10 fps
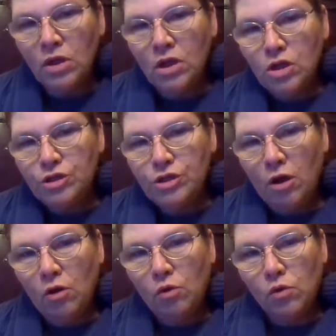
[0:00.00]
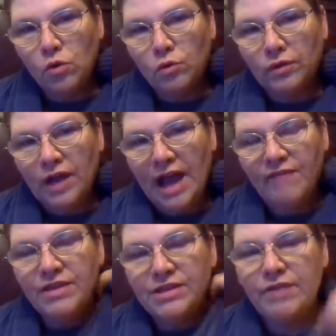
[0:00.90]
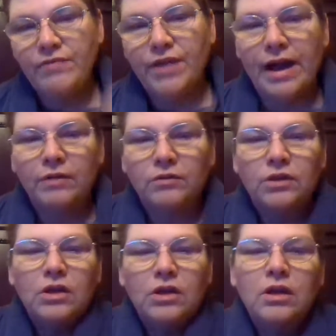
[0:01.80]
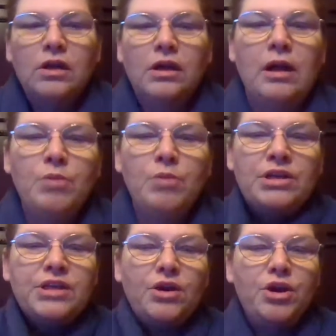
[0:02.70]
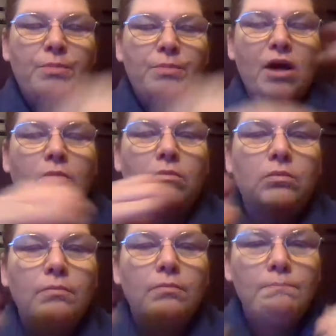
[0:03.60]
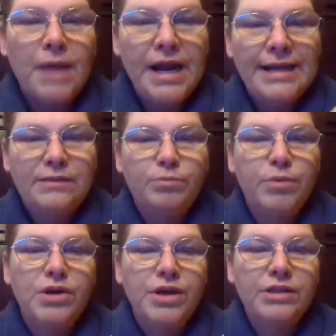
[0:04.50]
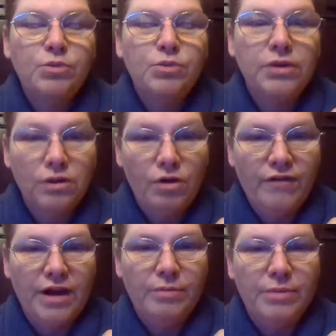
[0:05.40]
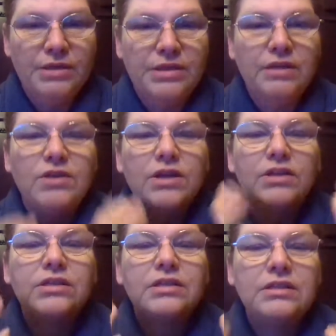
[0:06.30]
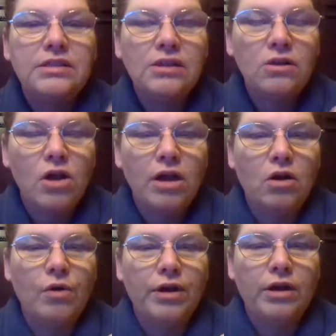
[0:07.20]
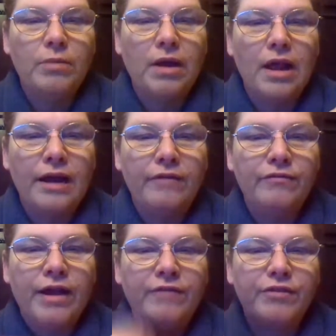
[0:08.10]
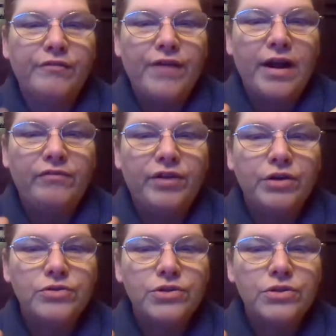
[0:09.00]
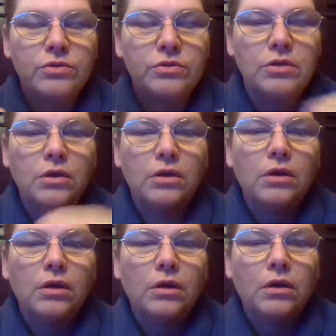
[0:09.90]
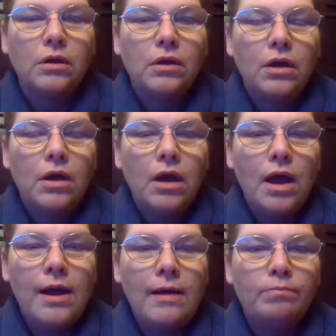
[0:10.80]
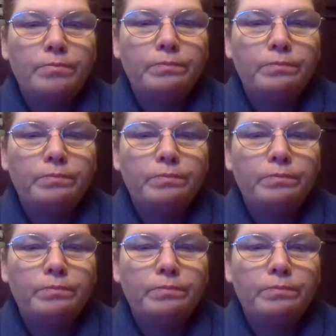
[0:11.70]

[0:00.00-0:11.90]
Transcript: So, having said that, I'm going to tell you about my experience with low vitamin D that is still ongoing in my life after 5 years. I